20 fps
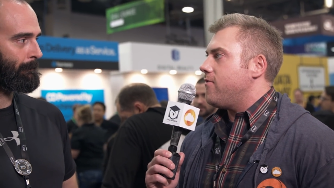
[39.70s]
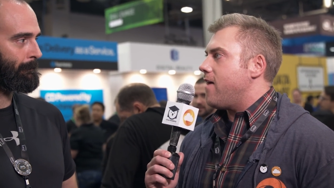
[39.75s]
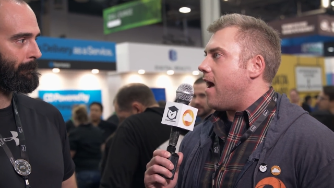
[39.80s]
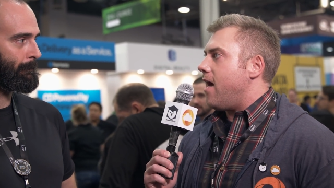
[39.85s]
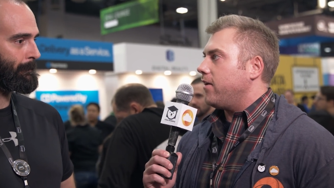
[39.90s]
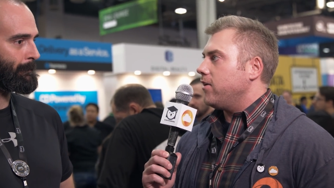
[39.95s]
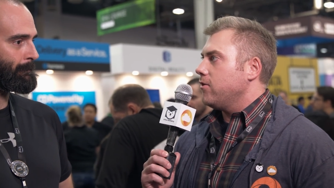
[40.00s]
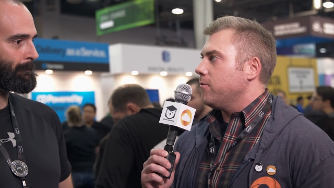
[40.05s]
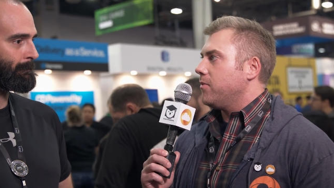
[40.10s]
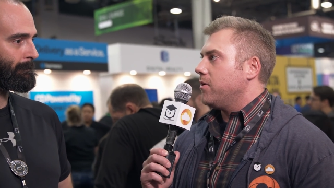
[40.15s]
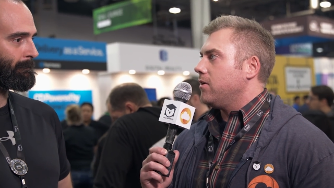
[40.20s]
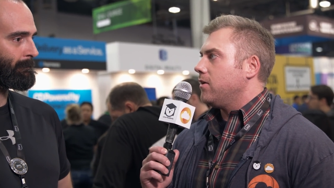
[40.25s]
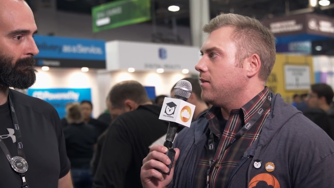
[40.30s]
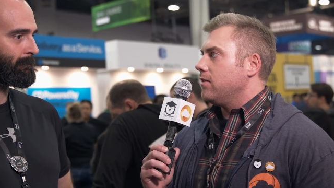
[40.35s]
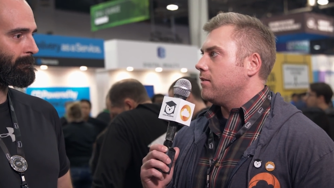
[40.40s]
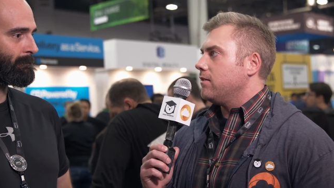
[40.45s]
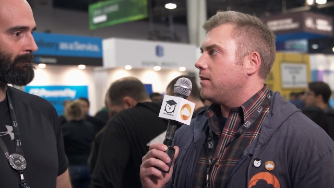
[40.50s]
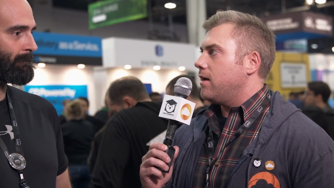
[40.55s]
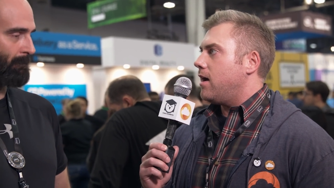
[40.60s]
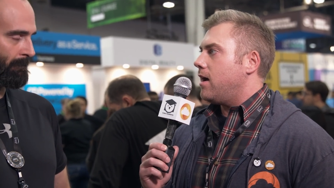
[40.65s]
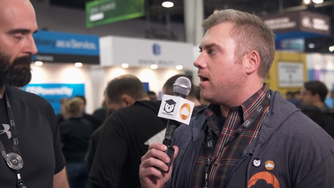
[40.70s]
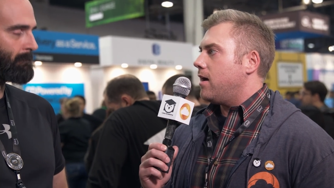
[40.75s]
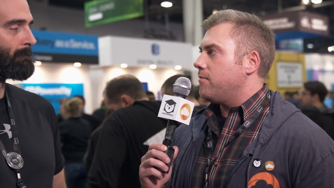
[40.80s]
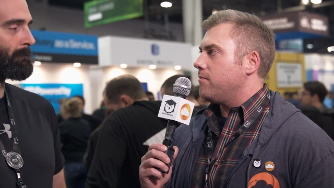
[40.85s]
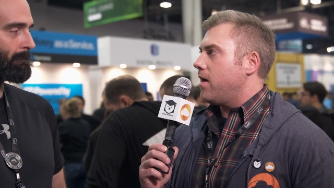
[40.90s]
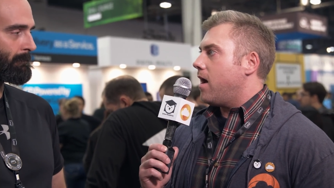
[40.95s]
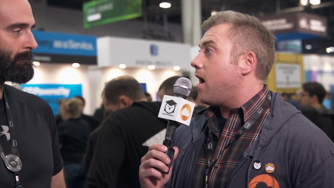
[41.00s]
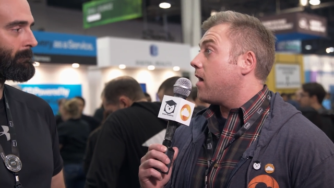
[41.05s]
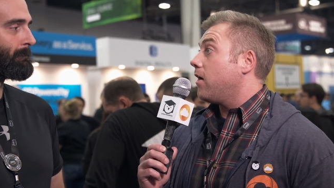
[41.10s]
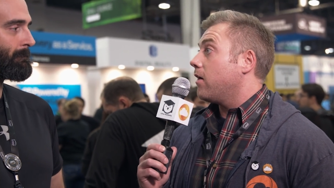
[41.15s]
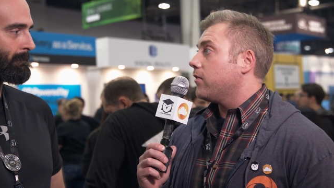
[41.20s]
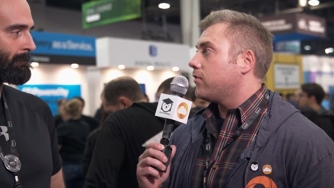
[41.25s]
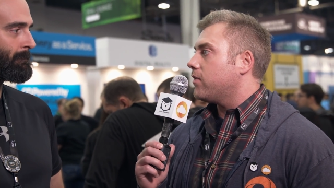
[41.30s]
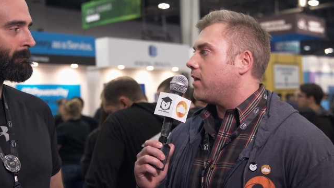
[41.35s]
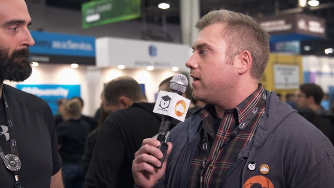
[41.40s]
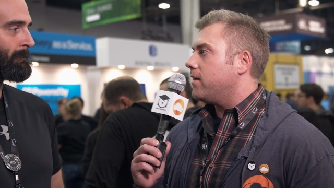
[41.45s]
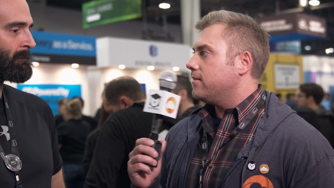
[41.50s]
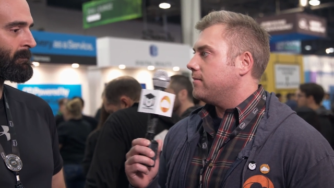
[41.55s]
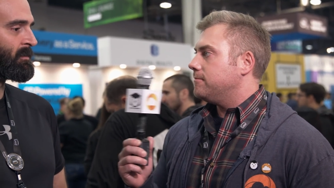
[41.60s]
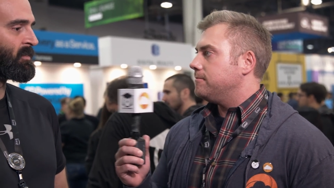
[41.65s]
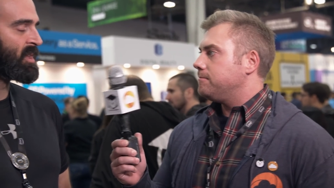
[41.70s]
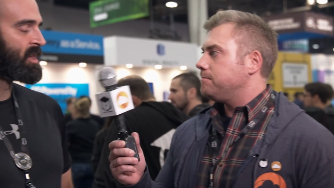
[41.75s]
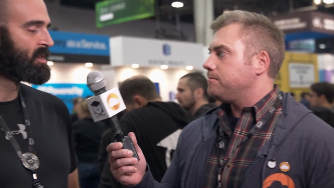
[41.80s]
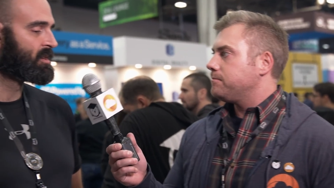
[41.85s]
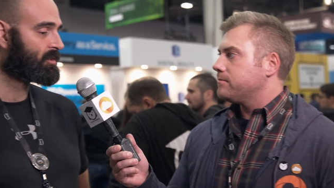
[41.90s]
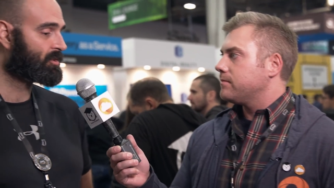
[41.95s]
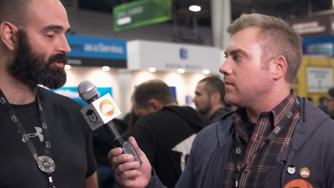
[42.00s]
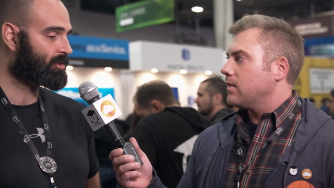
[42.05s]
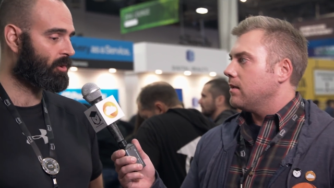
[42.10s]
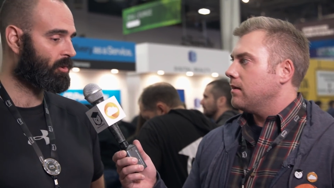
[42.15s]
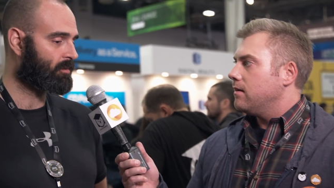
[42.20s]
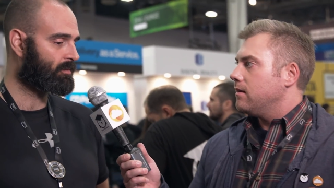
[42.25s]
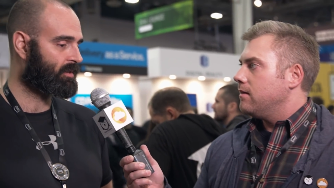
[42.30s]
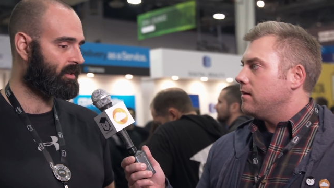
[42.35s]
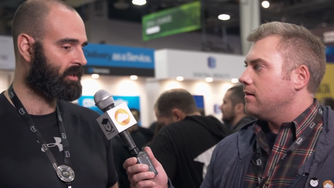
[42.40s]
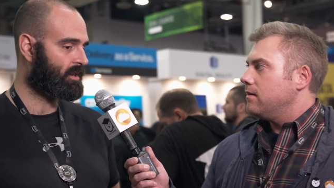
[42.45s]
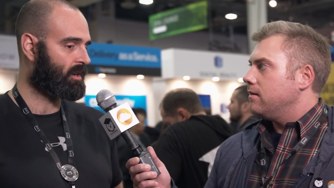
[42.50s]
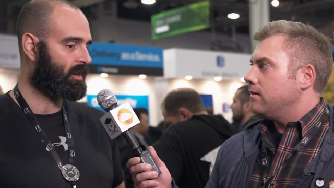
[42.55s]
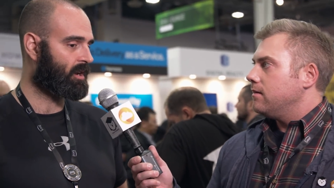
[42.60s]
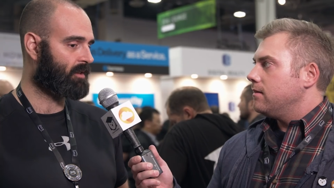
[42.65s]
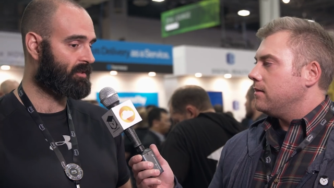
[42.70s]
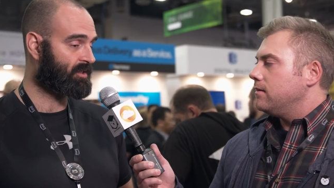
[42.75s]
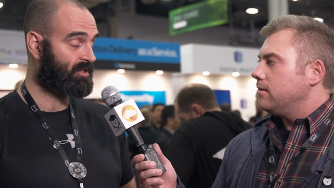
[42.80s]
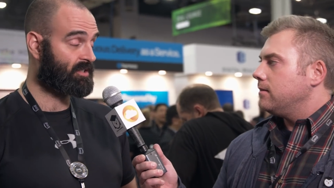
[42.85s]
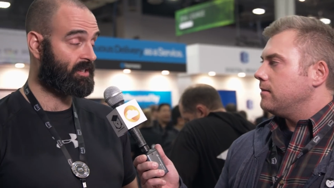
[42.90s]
Speaker 1: valuable um, on our site? So the uh, the